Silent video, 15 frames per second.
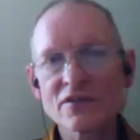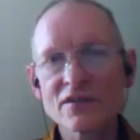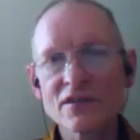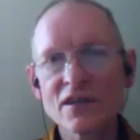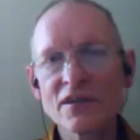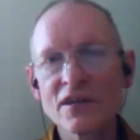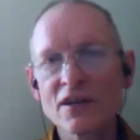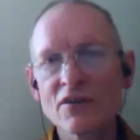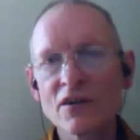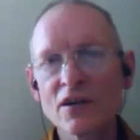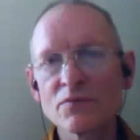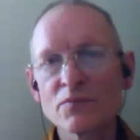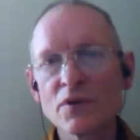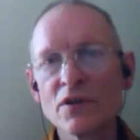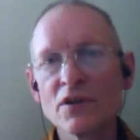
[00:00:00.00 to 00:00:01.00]
steady
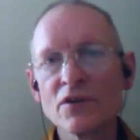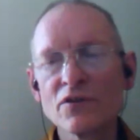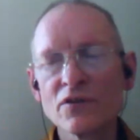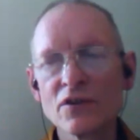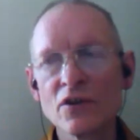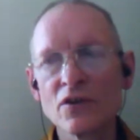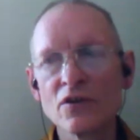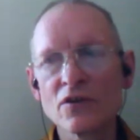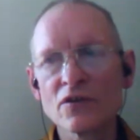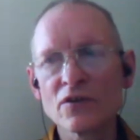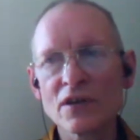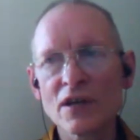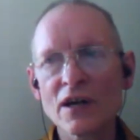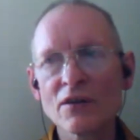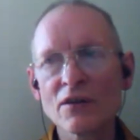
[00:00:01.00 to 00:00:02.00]
ground beneath you,
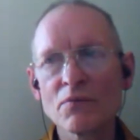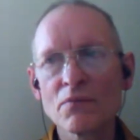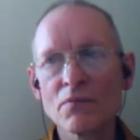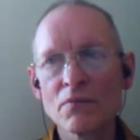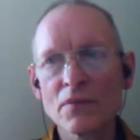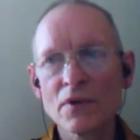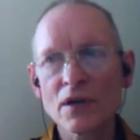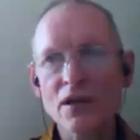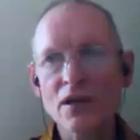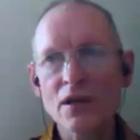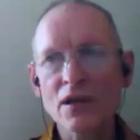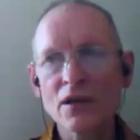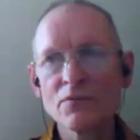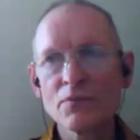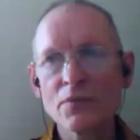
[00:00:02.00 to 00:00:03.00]
that
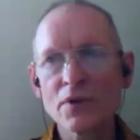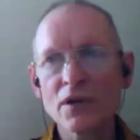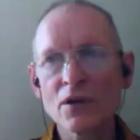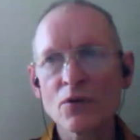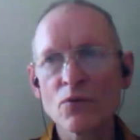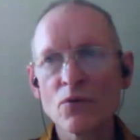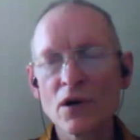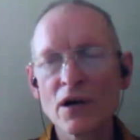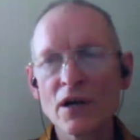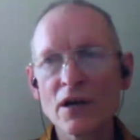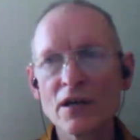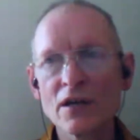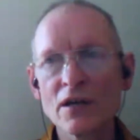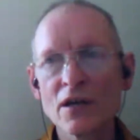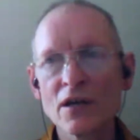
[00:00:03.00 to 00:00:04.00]
can be a
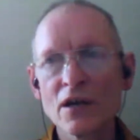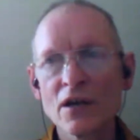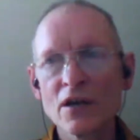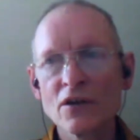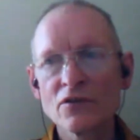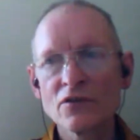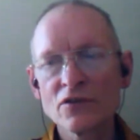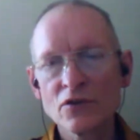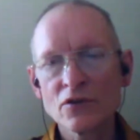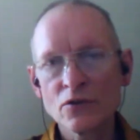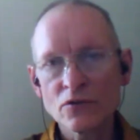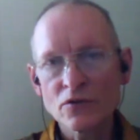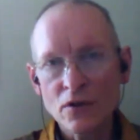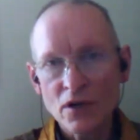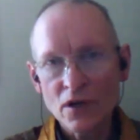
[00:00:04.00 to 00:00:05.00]
way
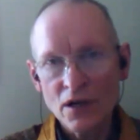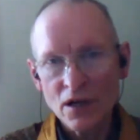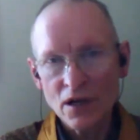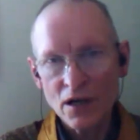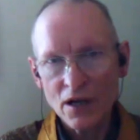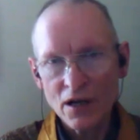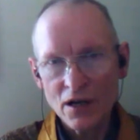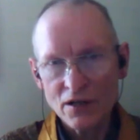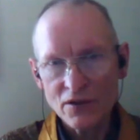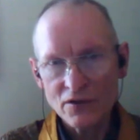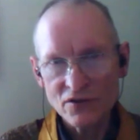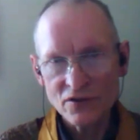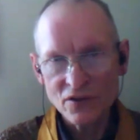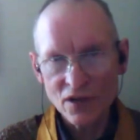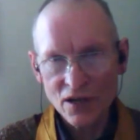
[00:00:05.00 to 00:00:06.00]
to
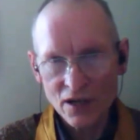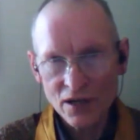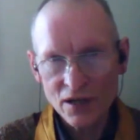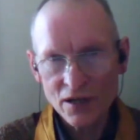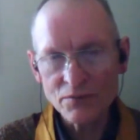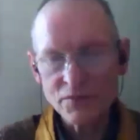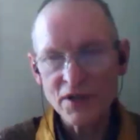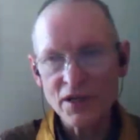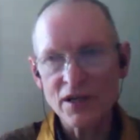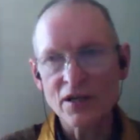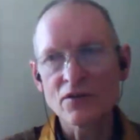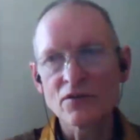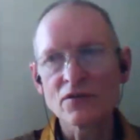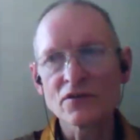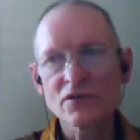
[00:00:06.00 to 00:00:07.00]
calm
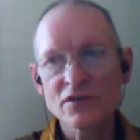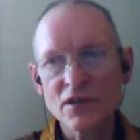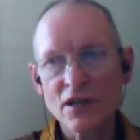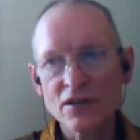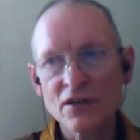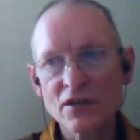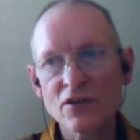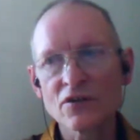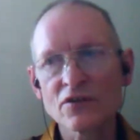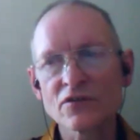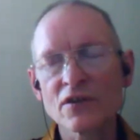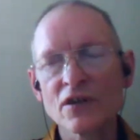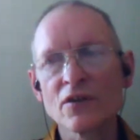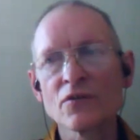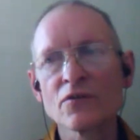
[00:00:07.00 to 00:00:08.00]
down, steady
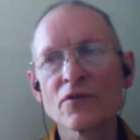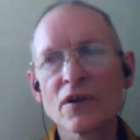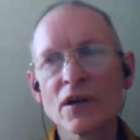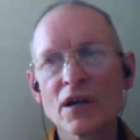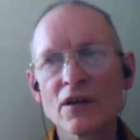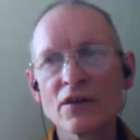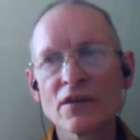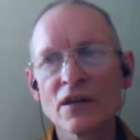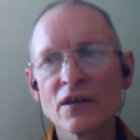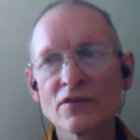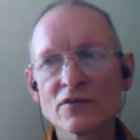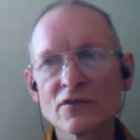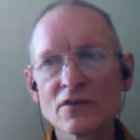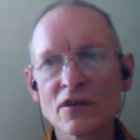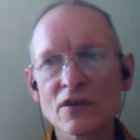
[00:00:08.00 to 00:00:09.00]
yourself, and then
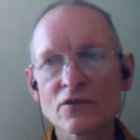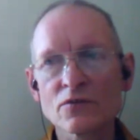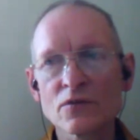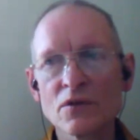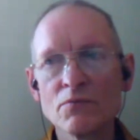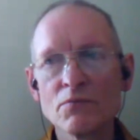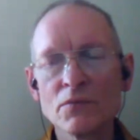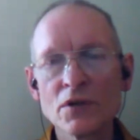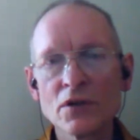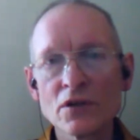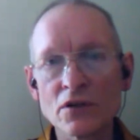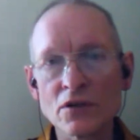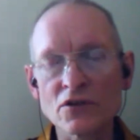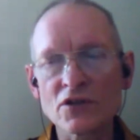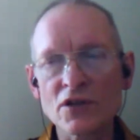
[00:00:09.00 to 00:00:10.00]
start to
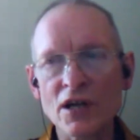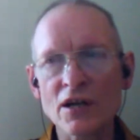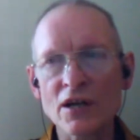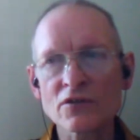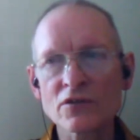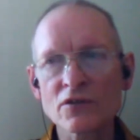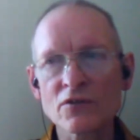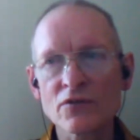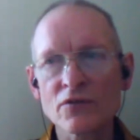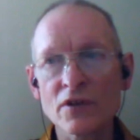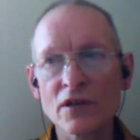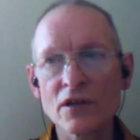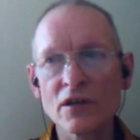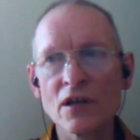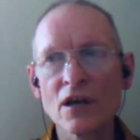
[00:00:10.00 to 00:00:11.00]
emerge out of
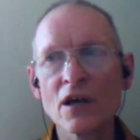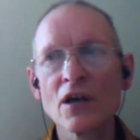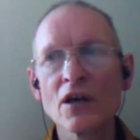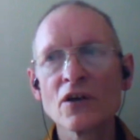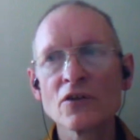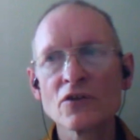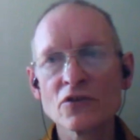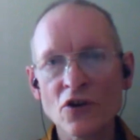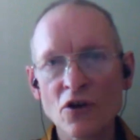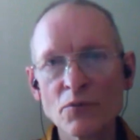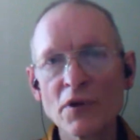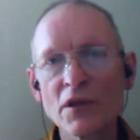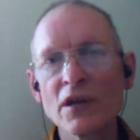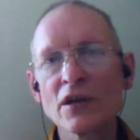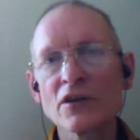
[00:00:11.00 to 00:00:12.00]
the
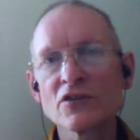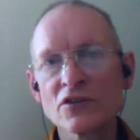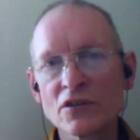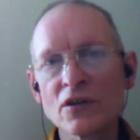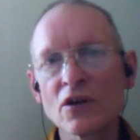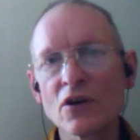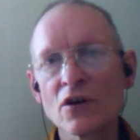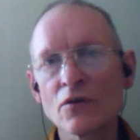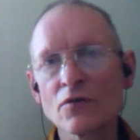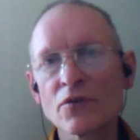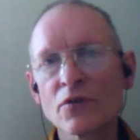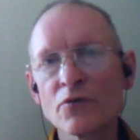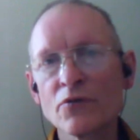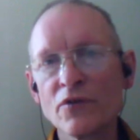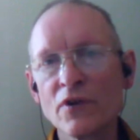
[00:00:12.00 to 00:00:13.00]
domination of
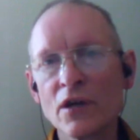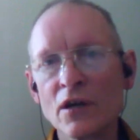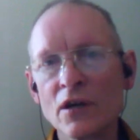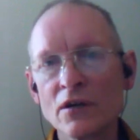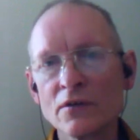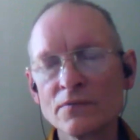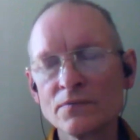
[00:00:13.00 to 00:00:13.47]
the fear.